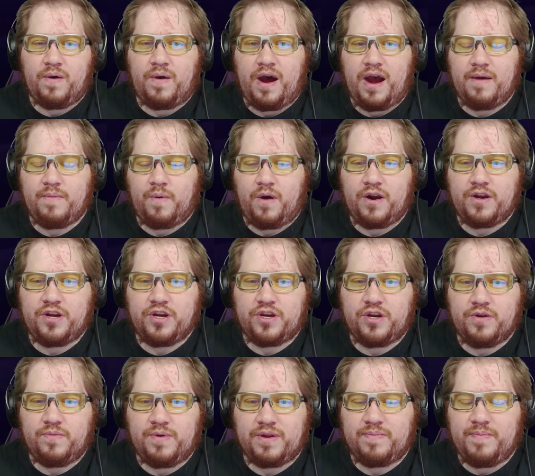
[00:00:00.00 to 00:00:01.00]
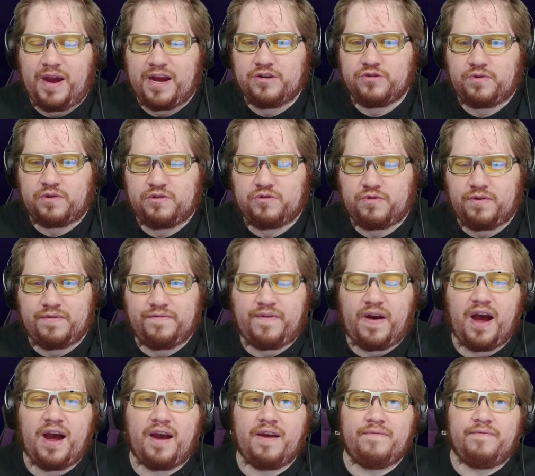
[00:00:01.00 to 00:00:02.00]
want to do with Madden
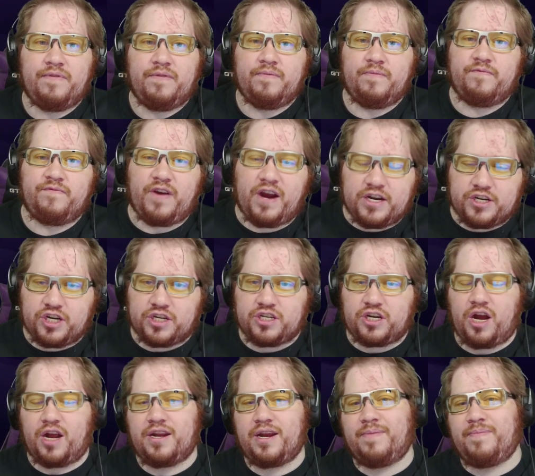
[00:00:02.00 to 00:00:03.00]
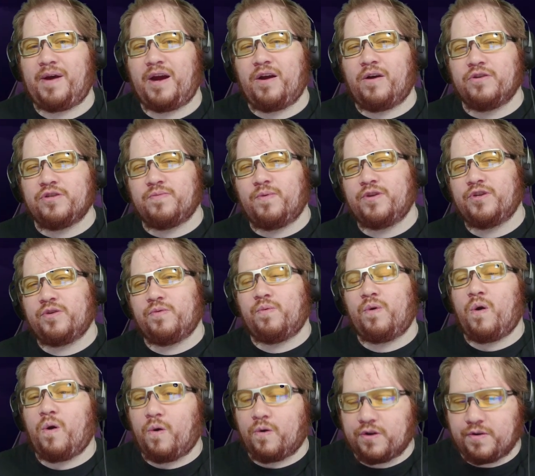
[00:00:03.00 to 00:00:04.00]
2025 franchise content, but I also want to do
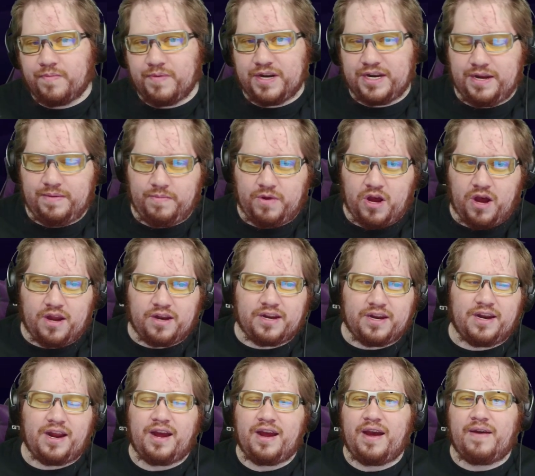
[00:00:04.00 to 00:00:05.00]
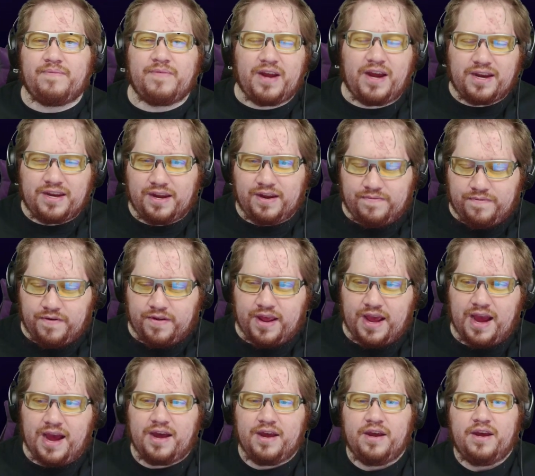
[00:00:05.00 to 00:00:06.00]
Ultimate Team content. I have an idea for
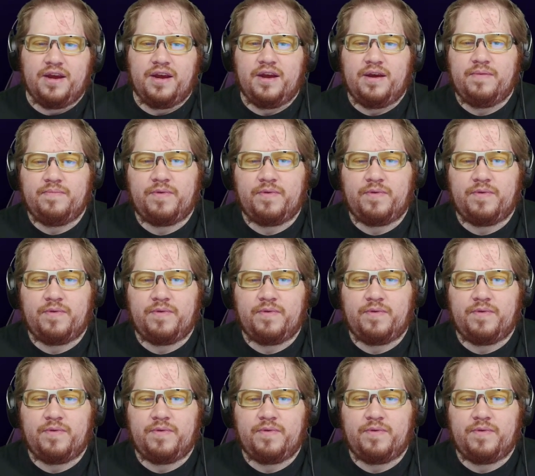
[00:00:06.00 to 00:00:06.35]
that, but